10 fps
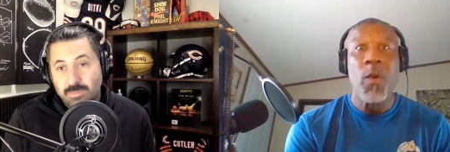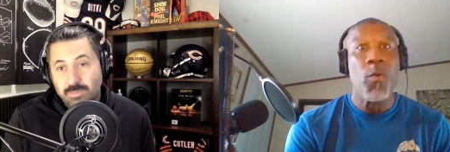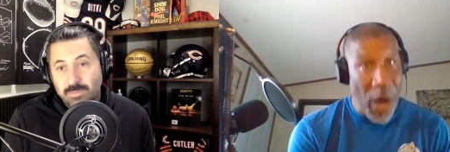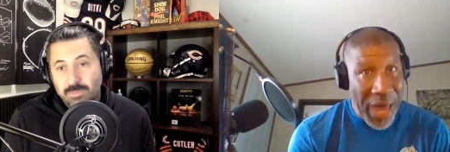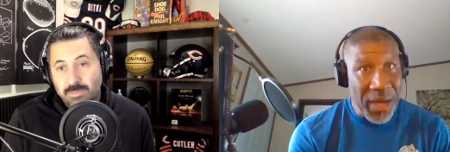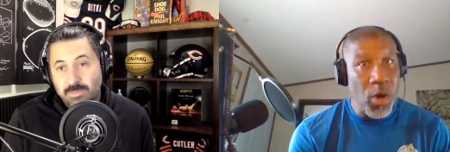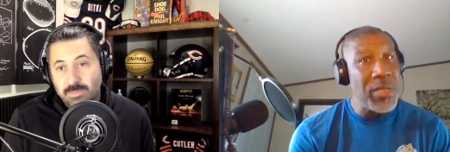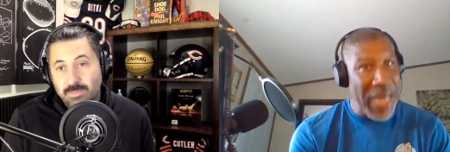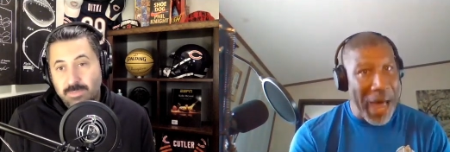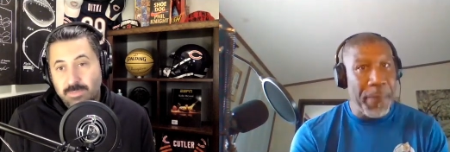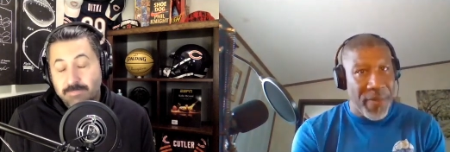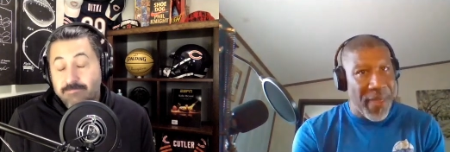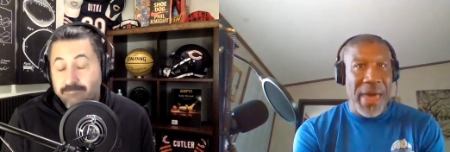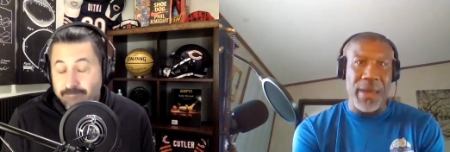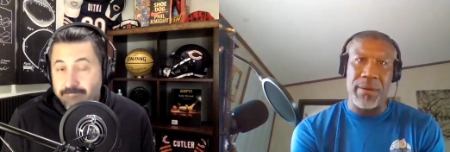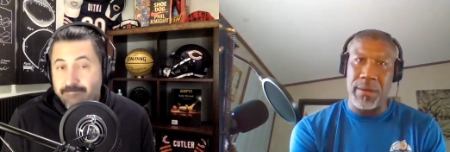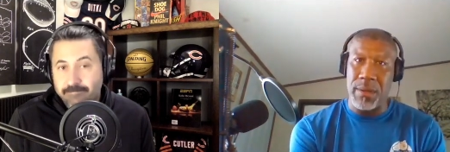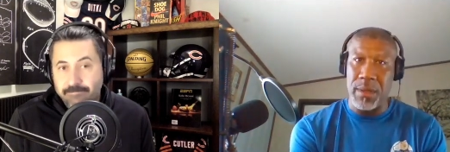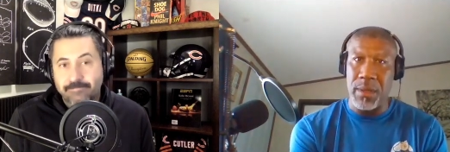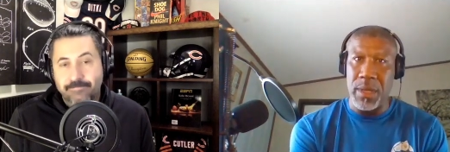Speaker 1: Right. On top of that.
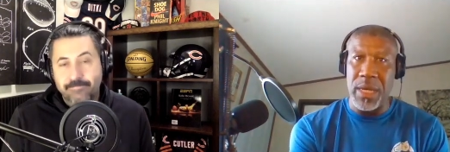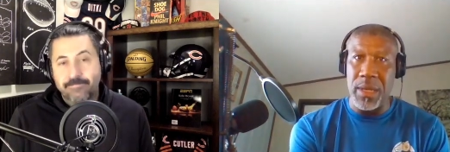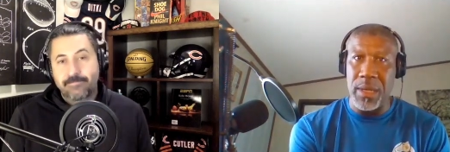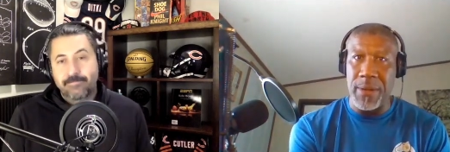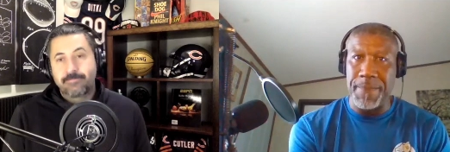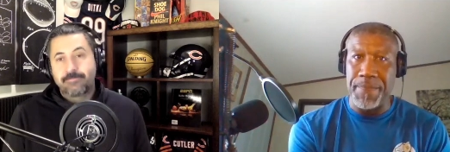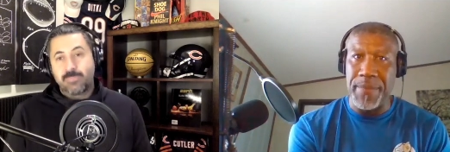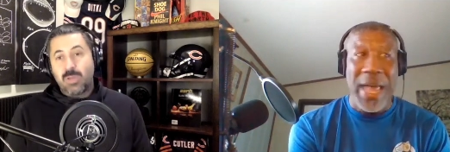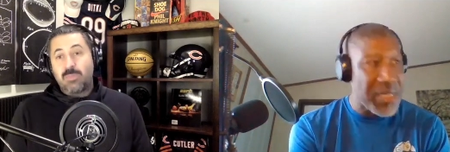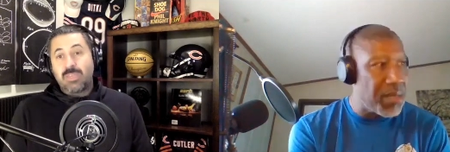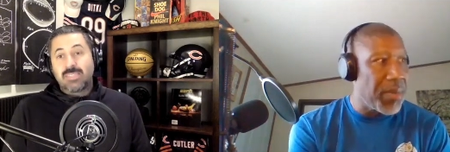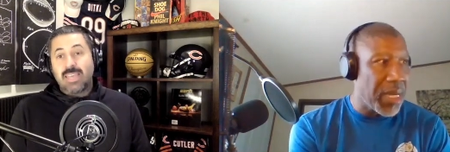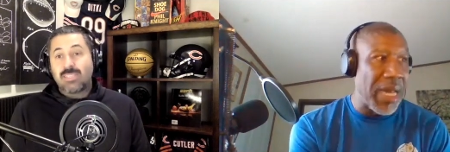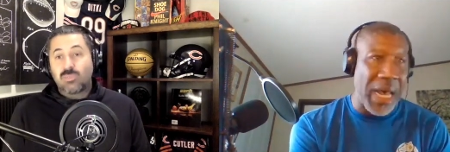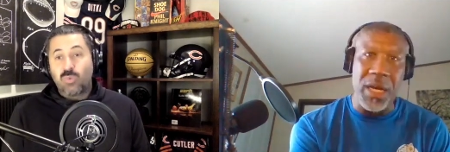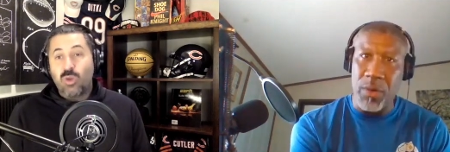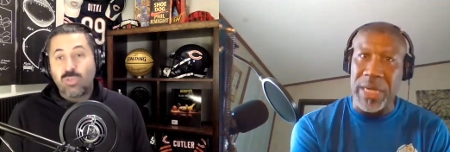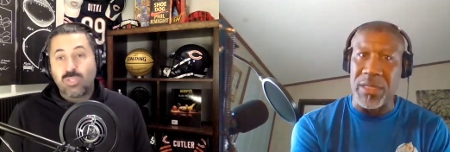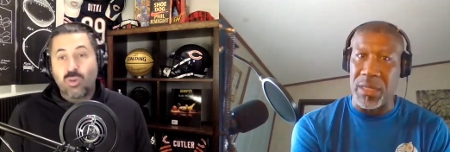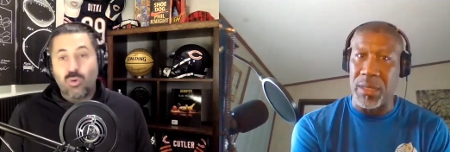That's
Speaker 2: right, because that's, we
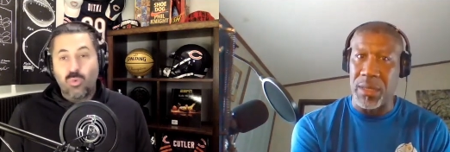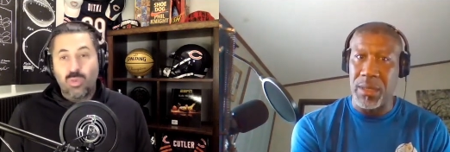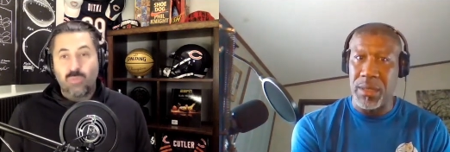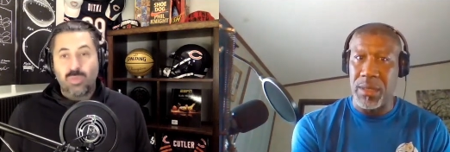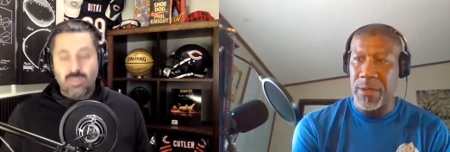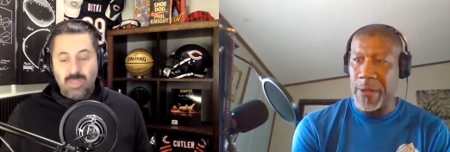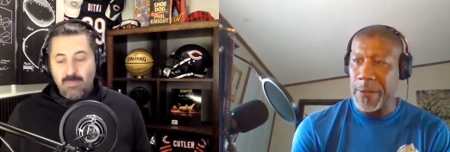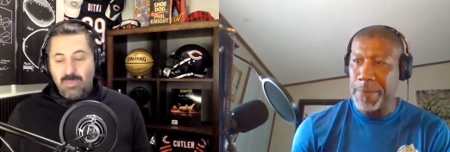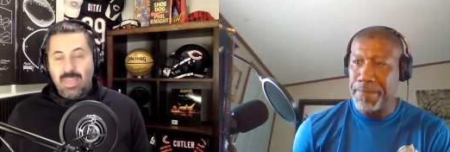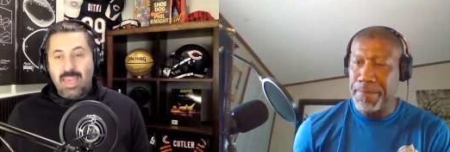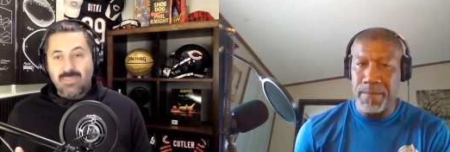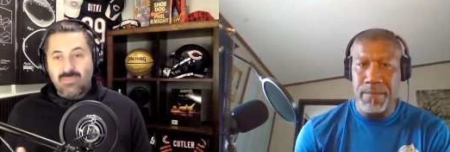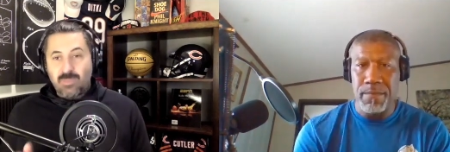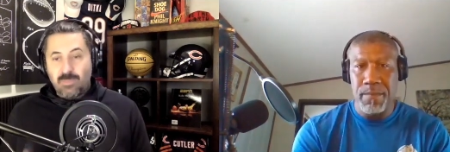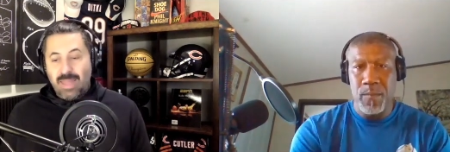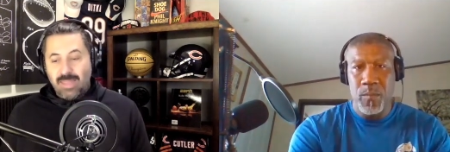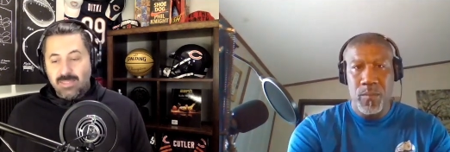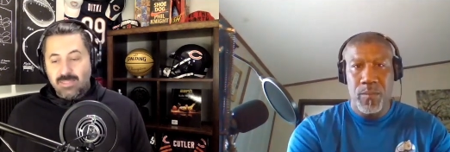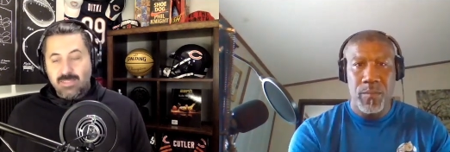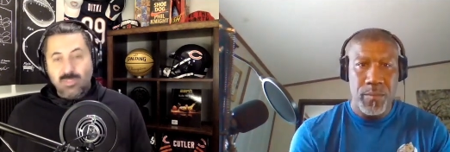always know what, what did the N B A have to
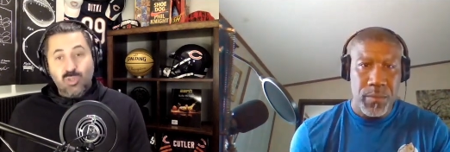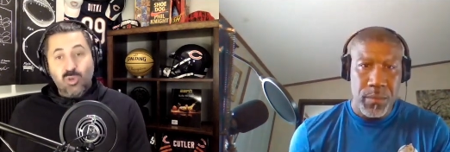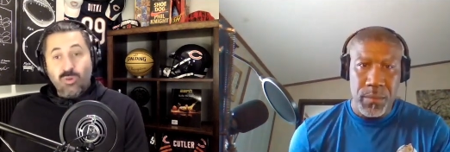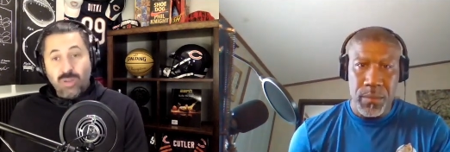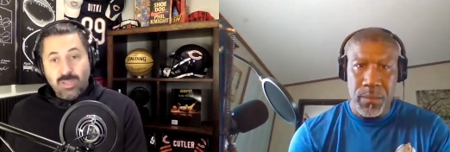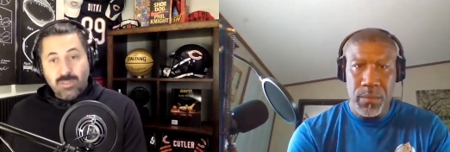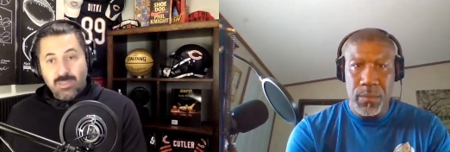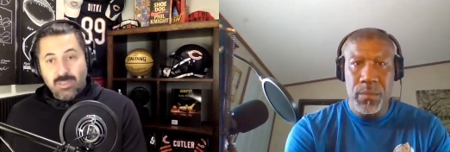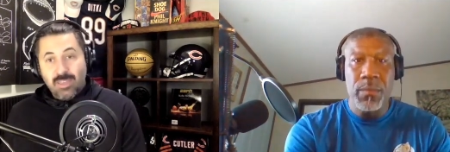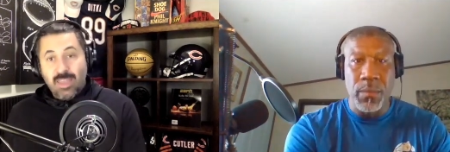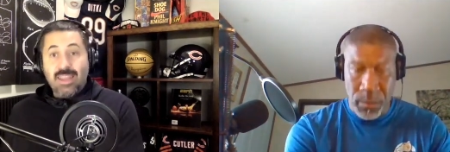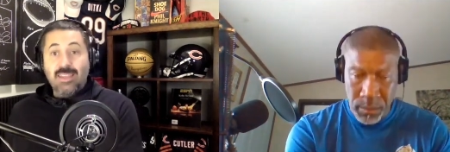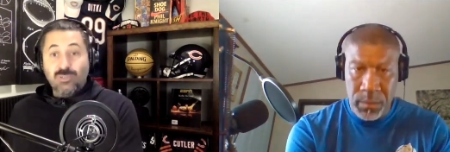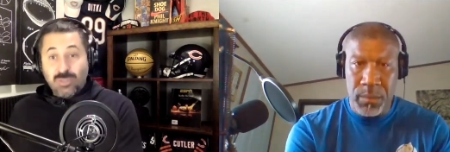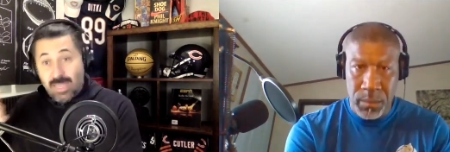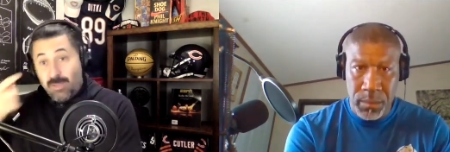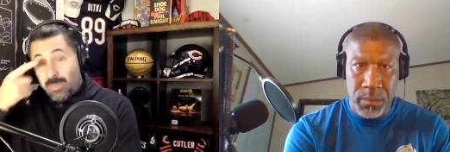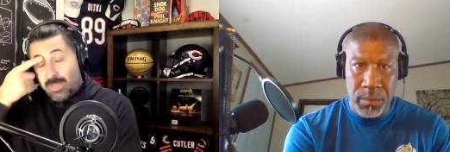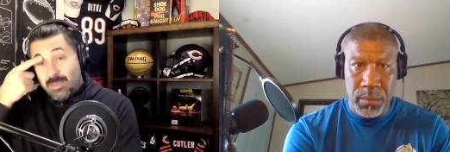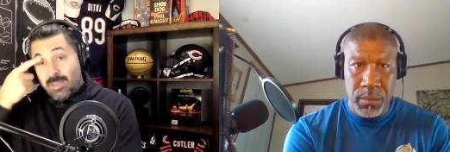balance? Scoring mm-hmm. and
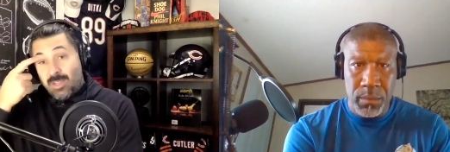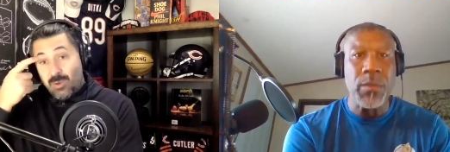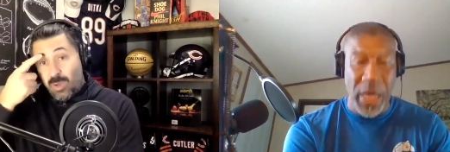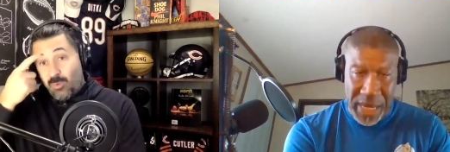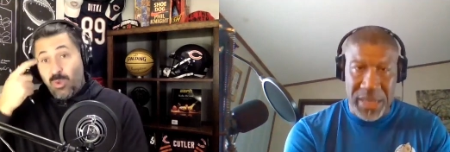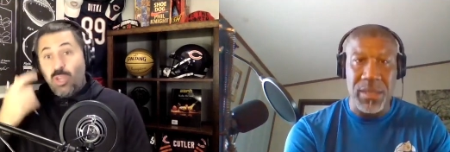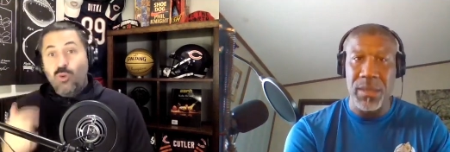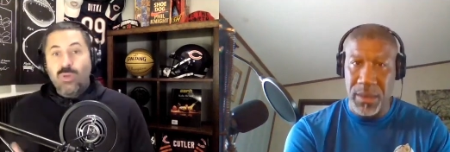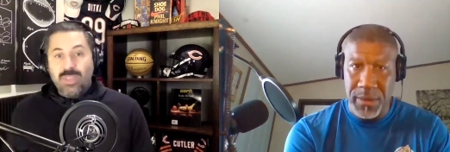entertainment. Yes. Right? We knew in